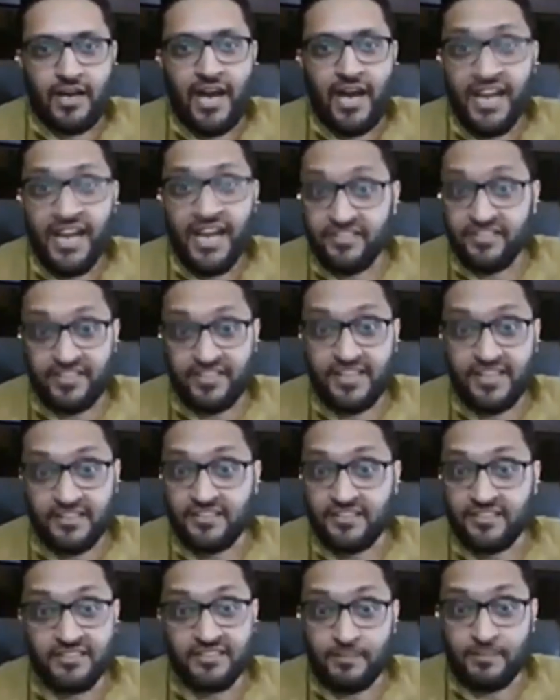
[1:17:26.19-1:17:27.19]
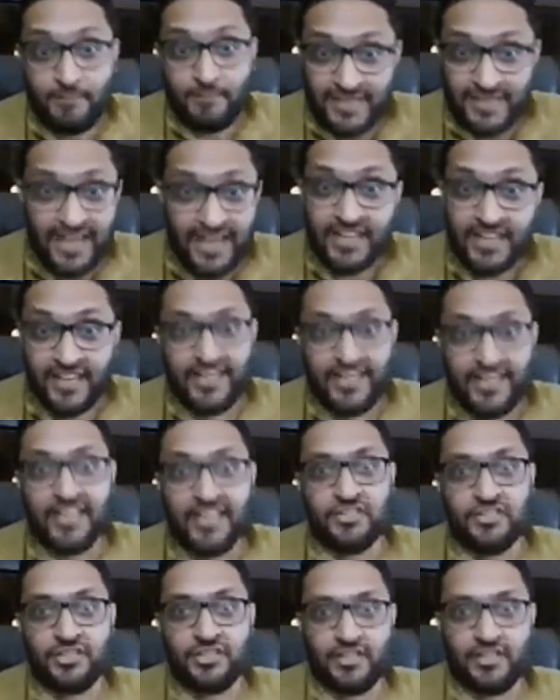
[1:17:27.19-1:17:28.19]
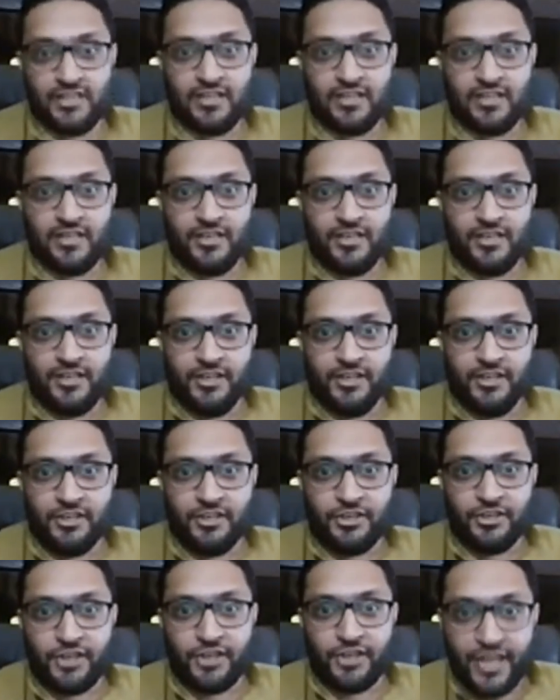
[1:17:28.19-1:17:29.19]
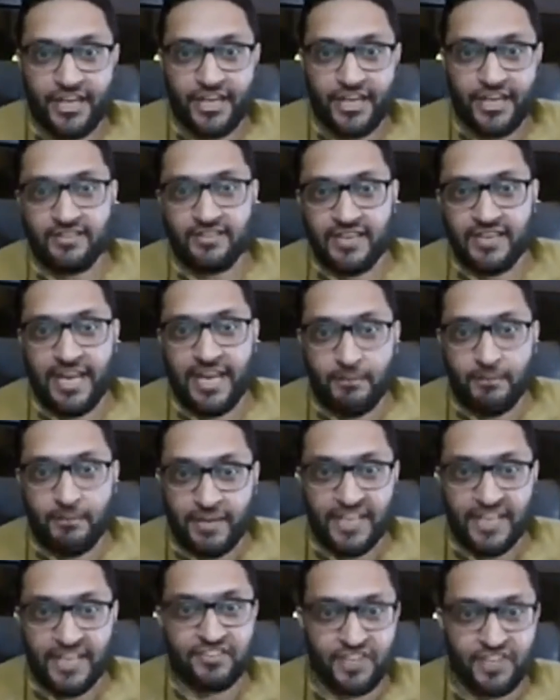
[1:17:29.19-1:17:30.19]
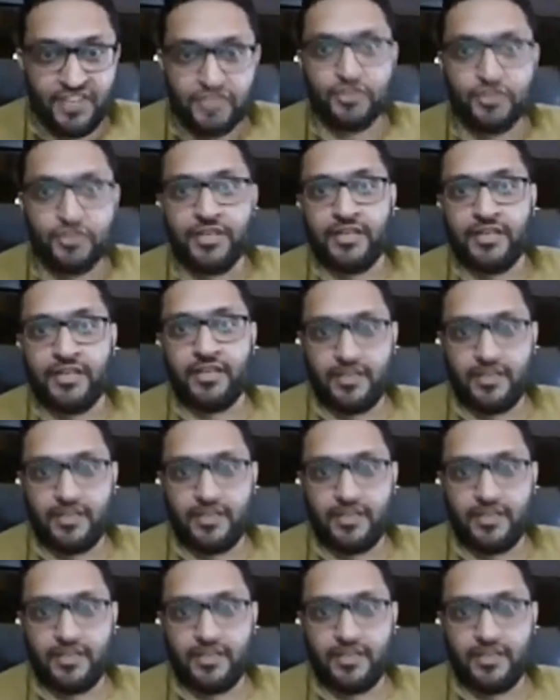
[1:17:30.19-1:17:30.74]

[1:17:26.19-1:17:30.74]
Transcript: I say this is a pathetic analogy. Trading is like brain surgery.